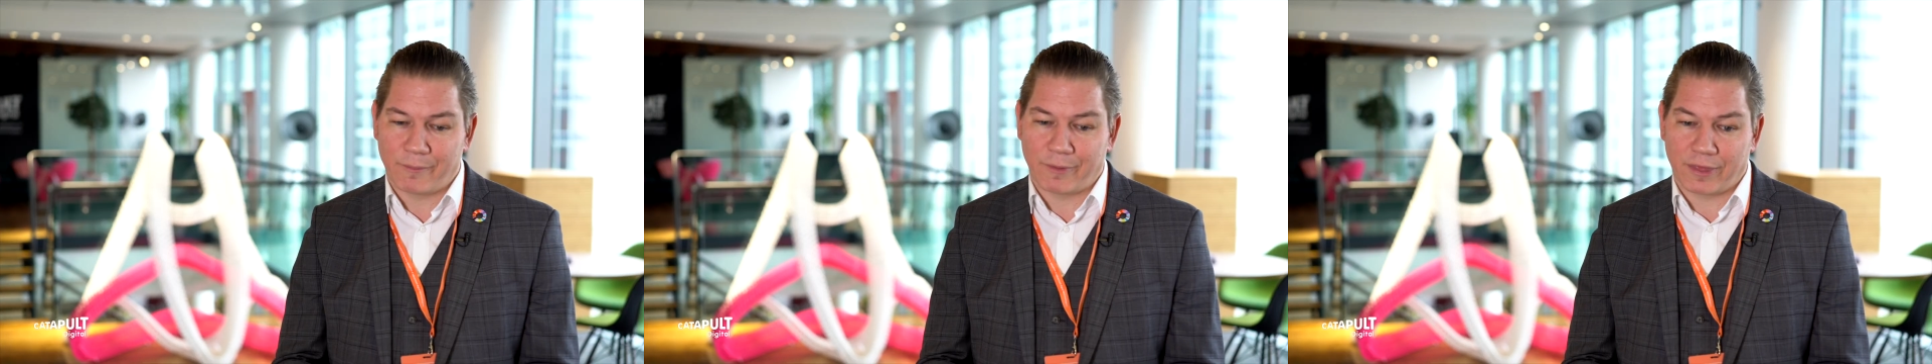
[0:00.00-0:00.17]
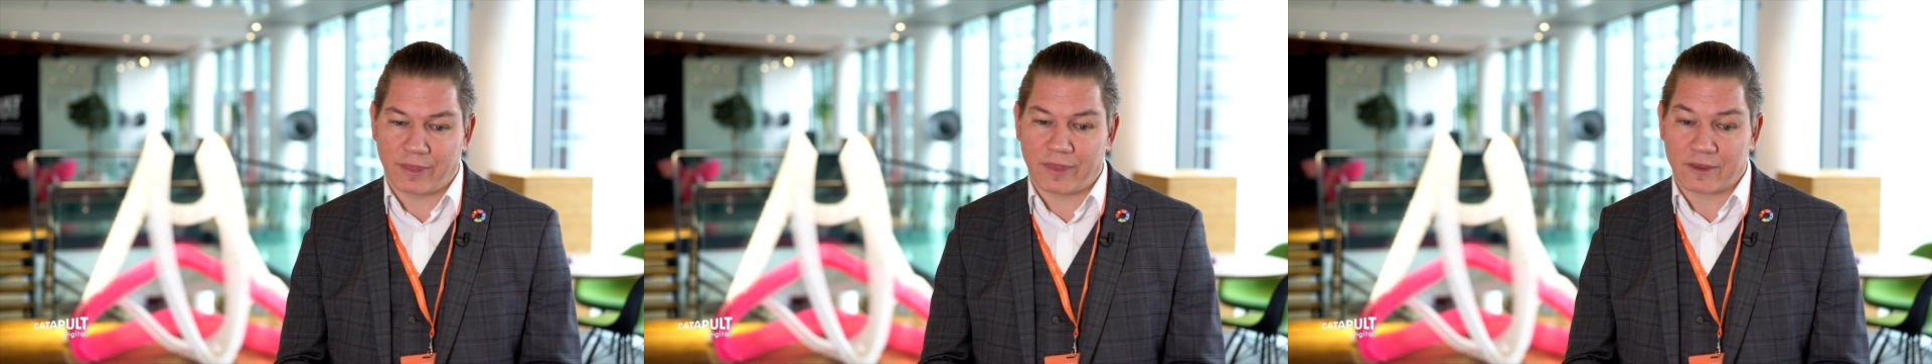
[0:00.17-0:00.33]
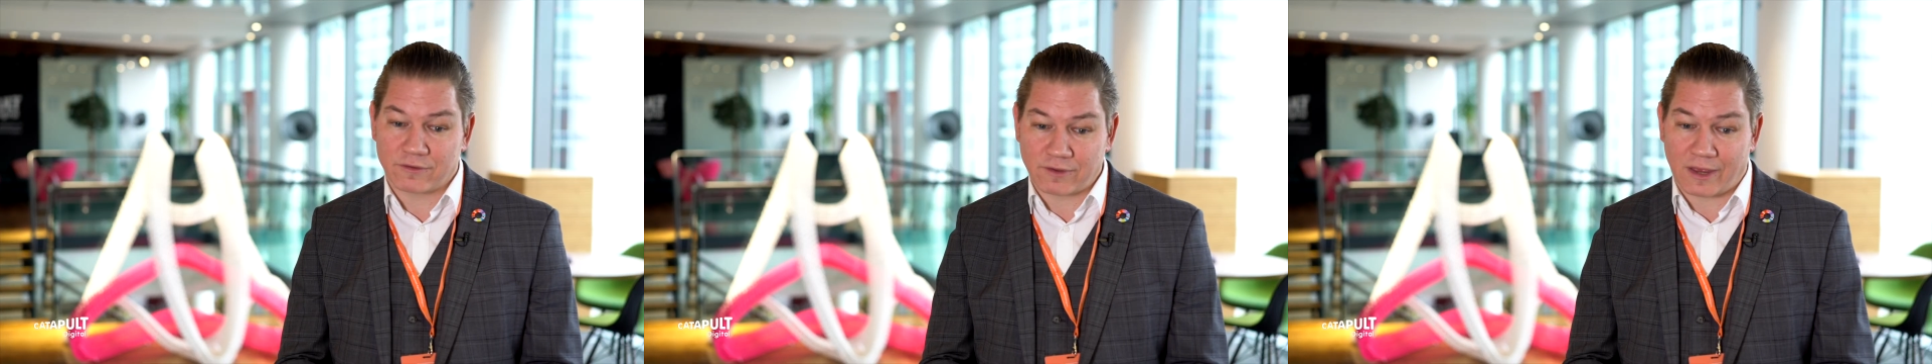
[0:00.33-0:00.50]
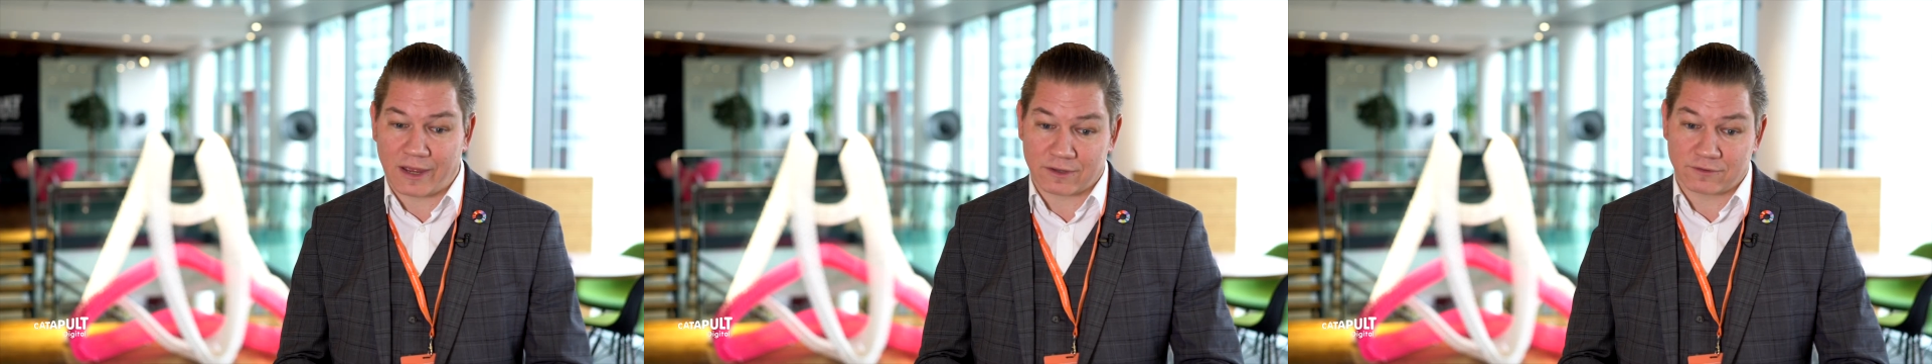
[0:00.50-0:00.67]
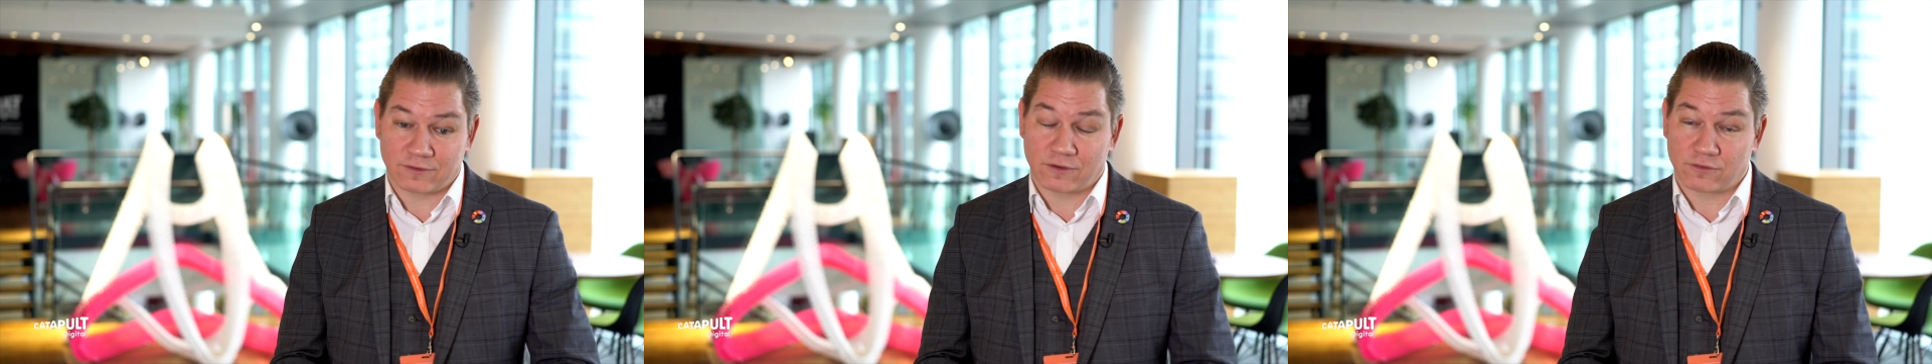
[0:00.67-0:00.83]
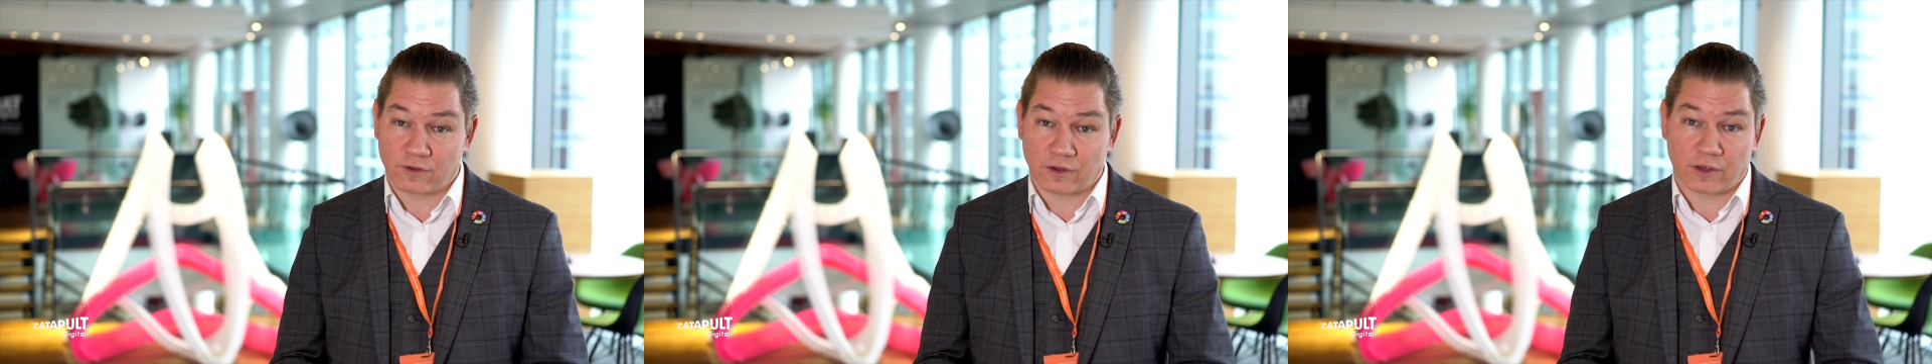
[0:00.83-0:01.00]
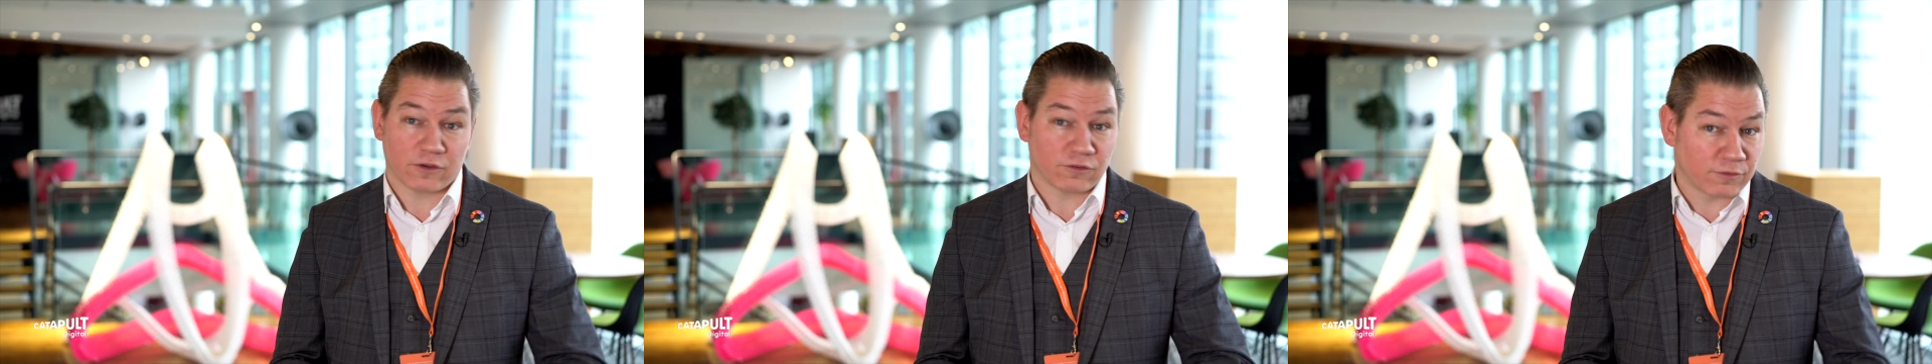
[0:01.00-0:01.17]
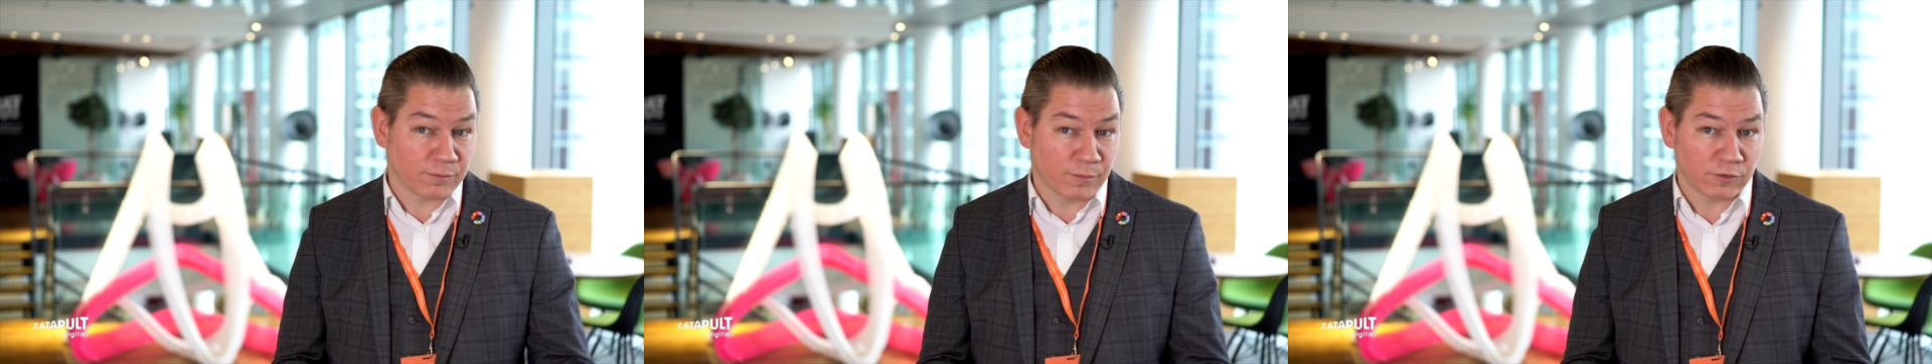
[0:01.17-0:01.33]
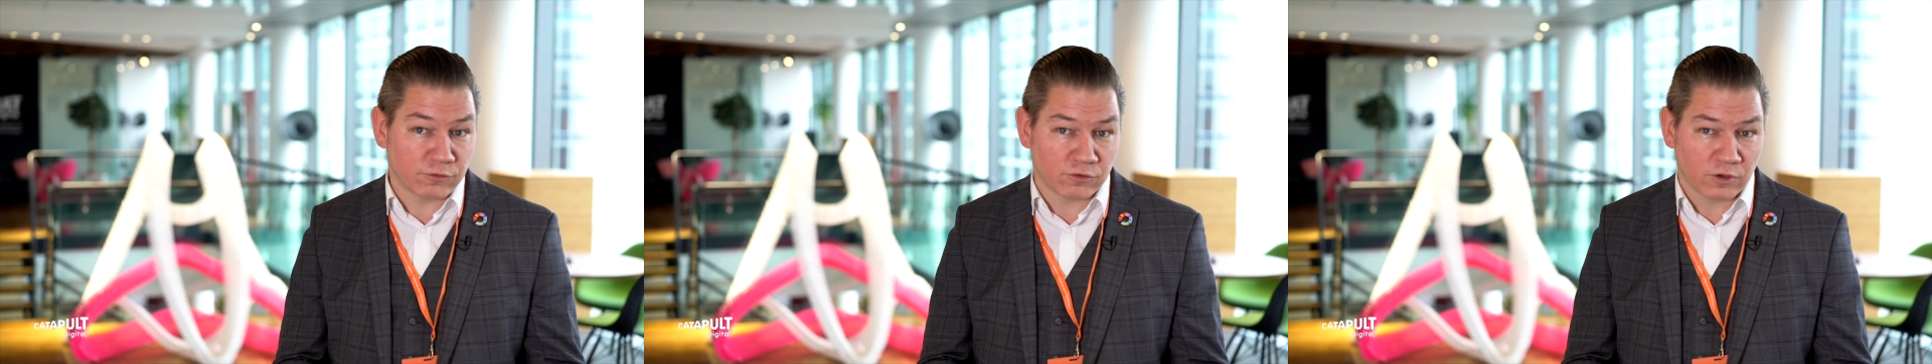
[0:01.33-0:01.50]
whether that's access to
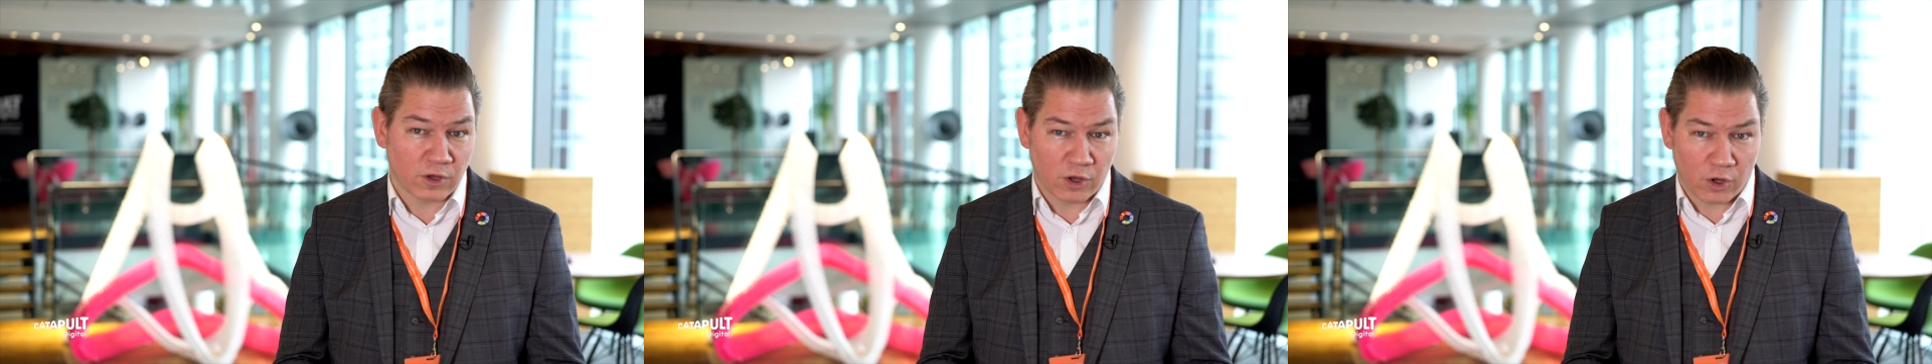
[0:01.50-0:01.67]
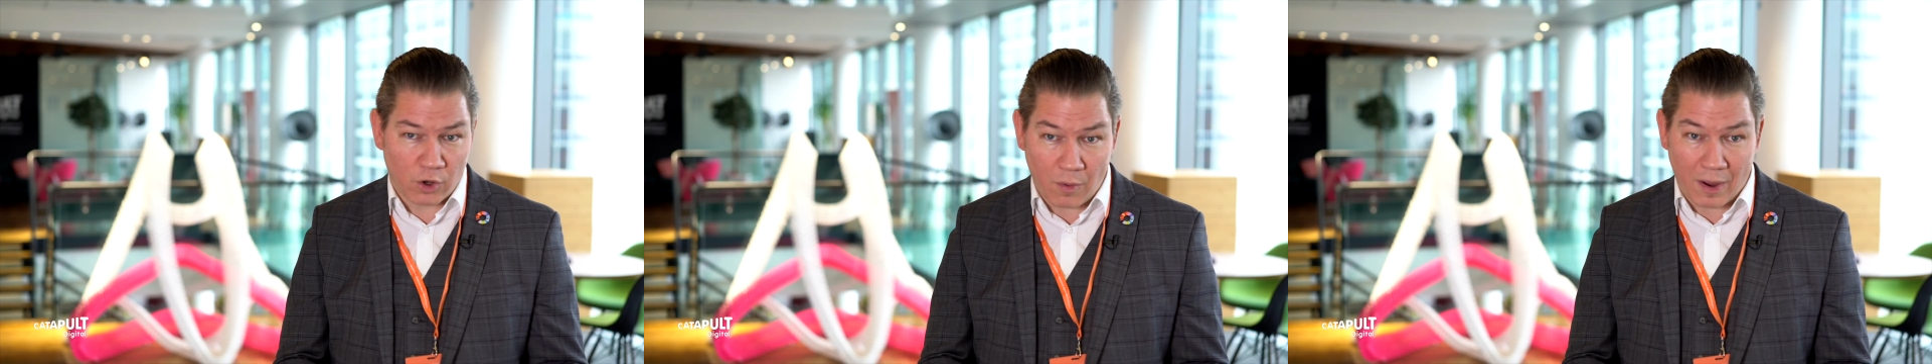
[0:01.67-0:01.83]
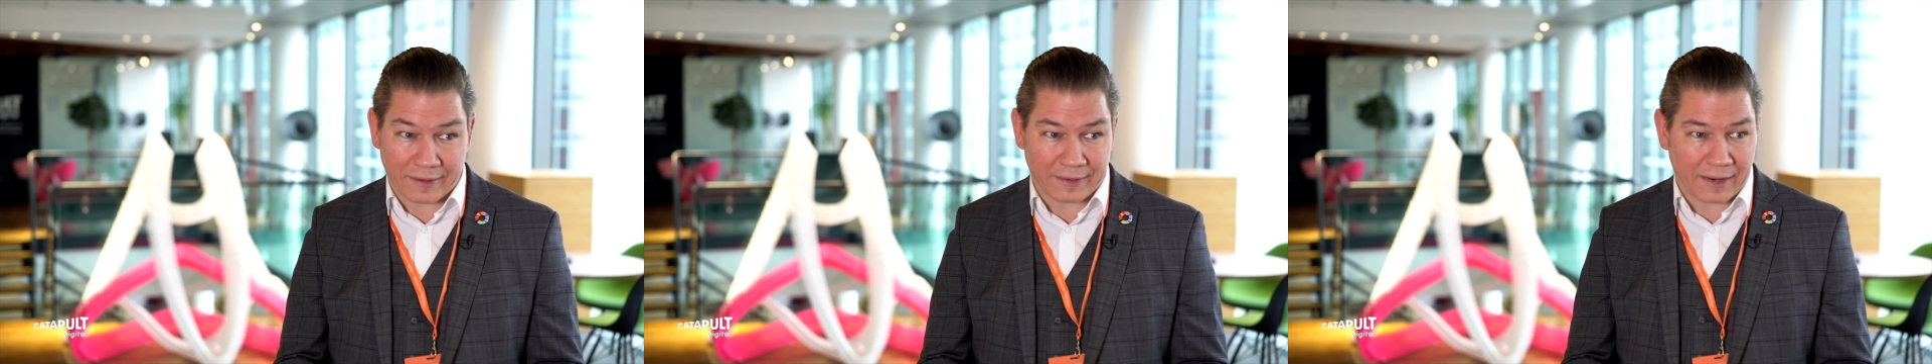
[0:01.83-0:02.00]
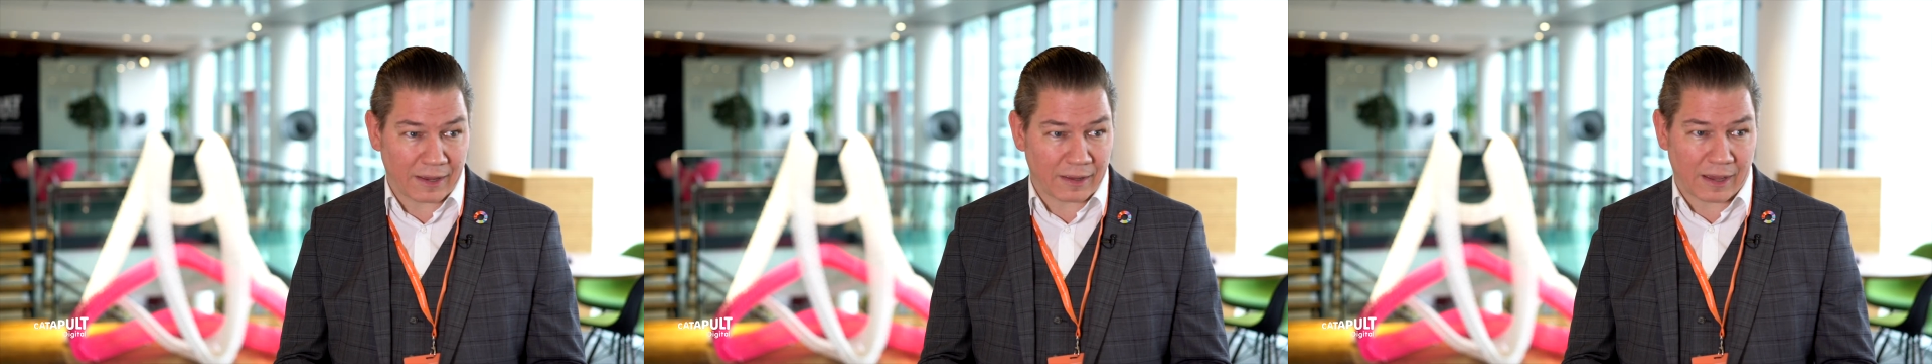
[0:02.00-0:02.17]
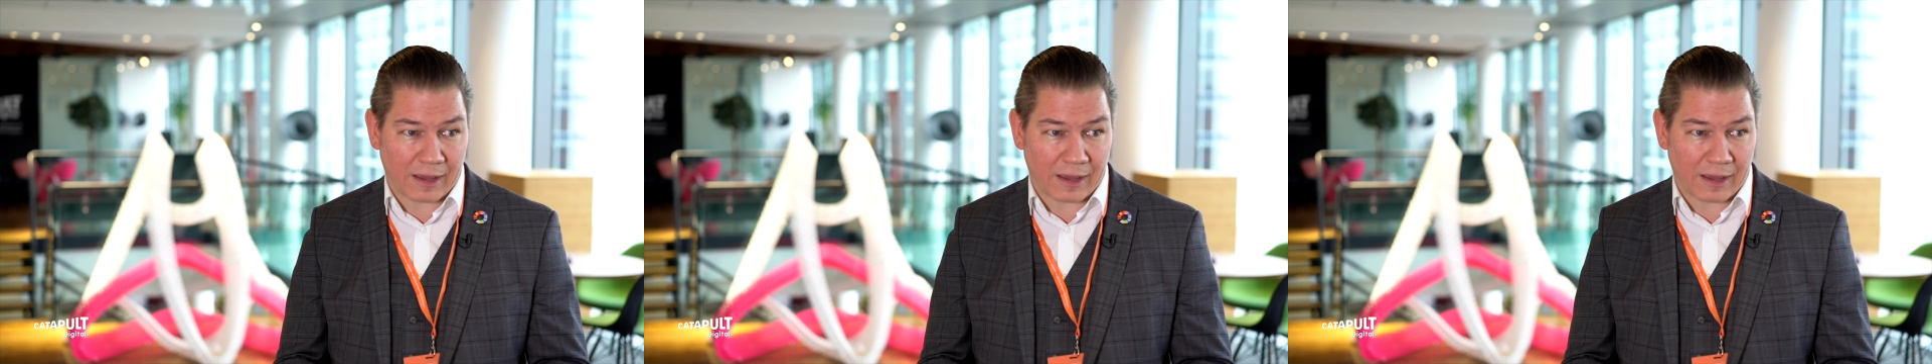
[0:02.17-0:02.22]
customers who add